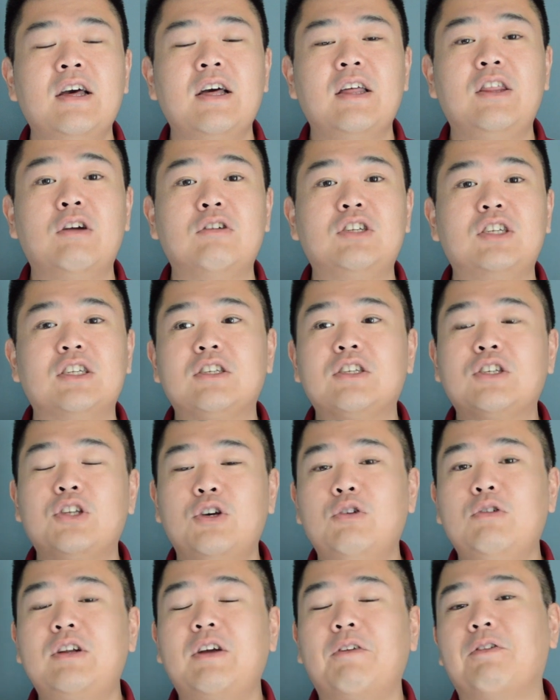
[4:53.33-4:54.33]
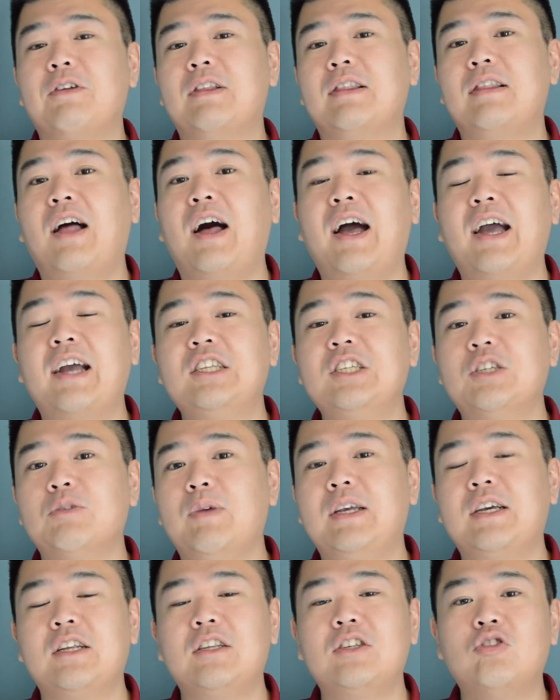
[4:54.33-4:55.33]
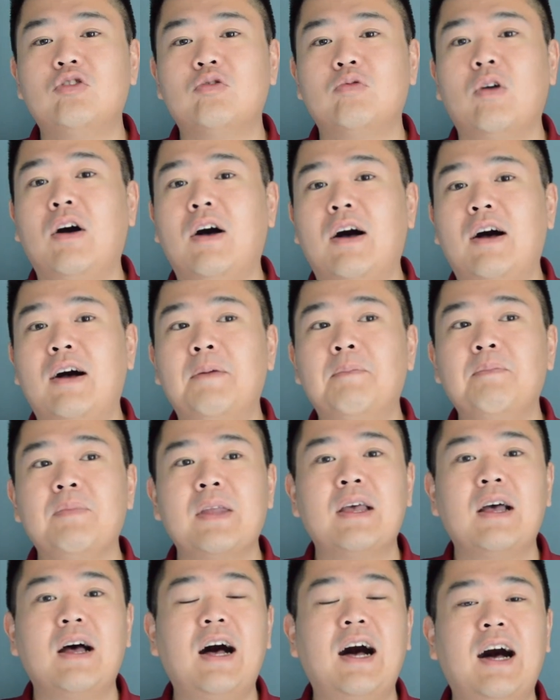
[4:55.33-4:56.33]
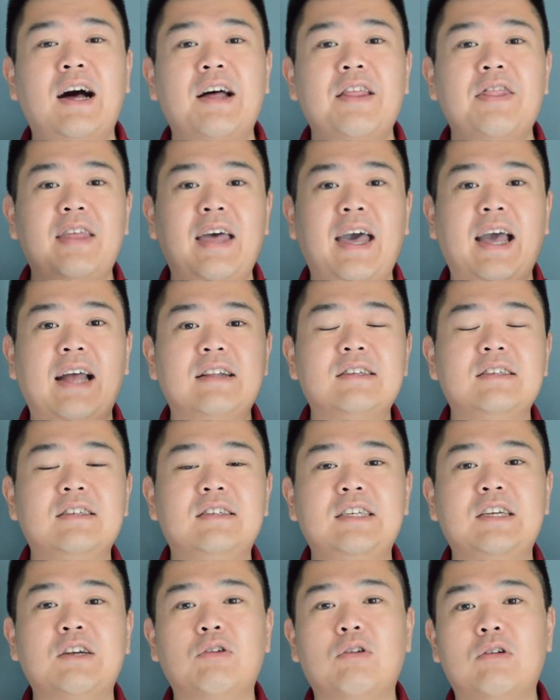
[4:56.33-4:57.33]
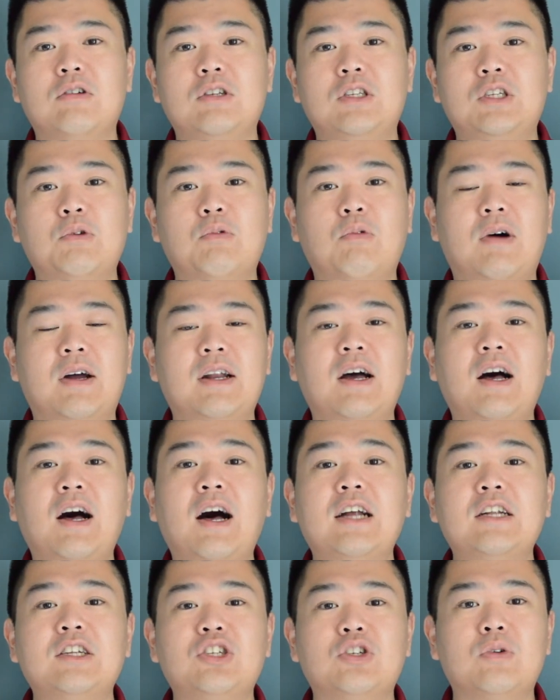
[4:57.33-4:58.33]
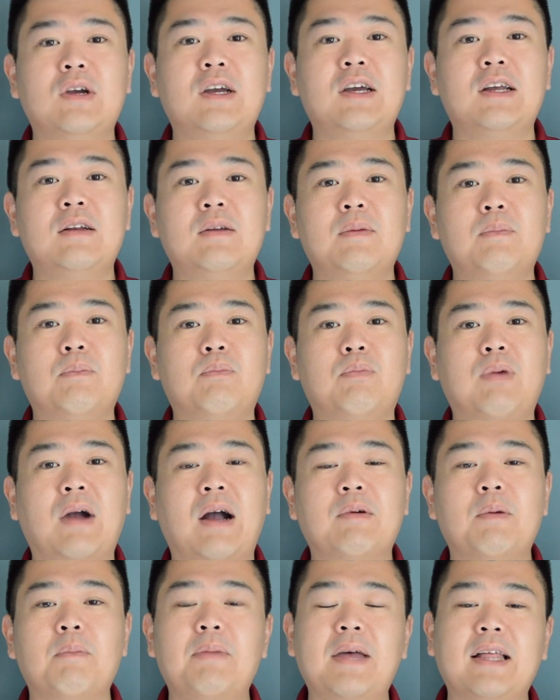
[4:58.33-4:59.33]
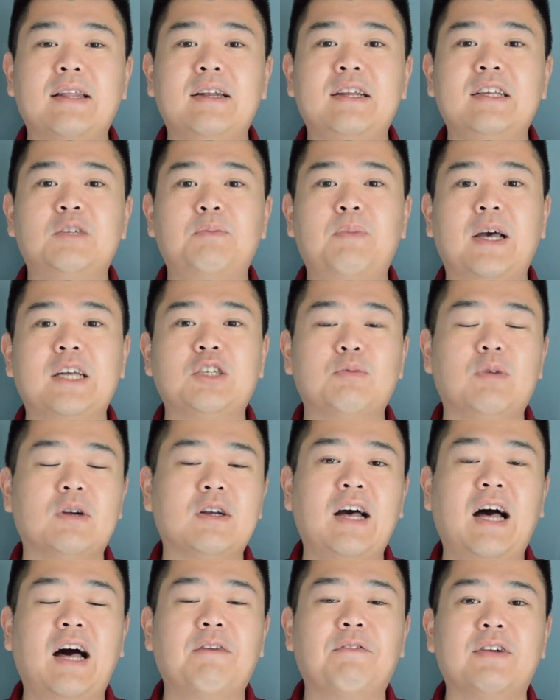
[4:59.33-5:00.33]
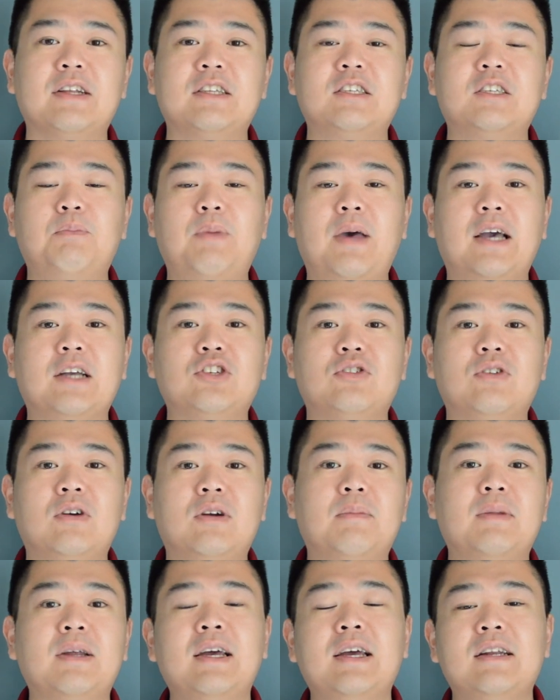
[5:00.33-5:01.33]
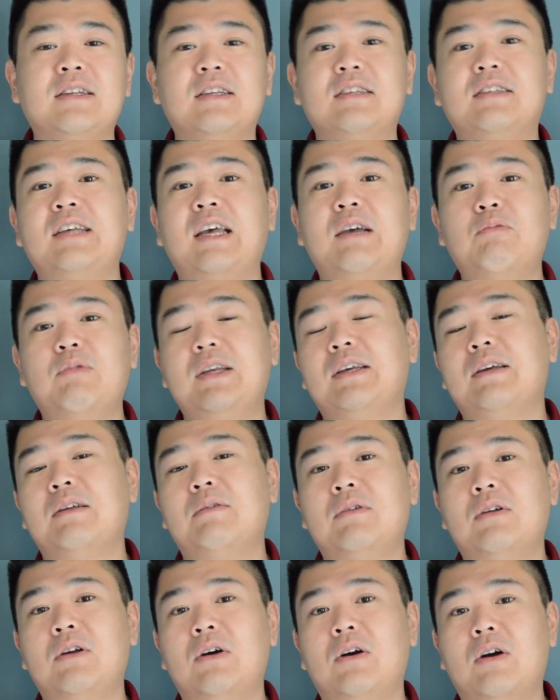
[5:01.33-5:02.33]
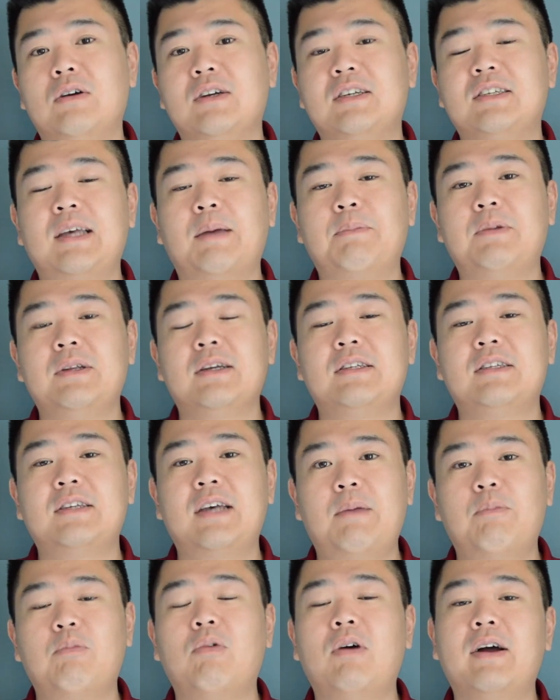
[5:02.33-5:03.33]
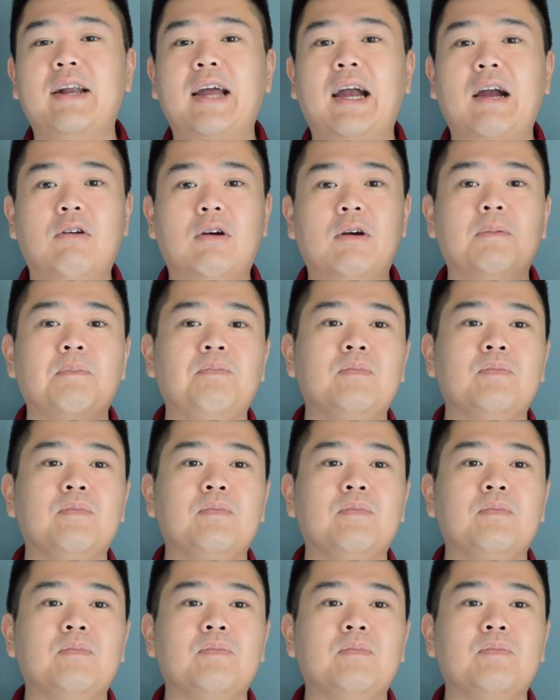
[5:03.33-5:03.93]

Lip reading: there are just two different lines we can draw on that 0 to 100 probability spectrum or confidence spectrum to say we are accepting a type 1 error.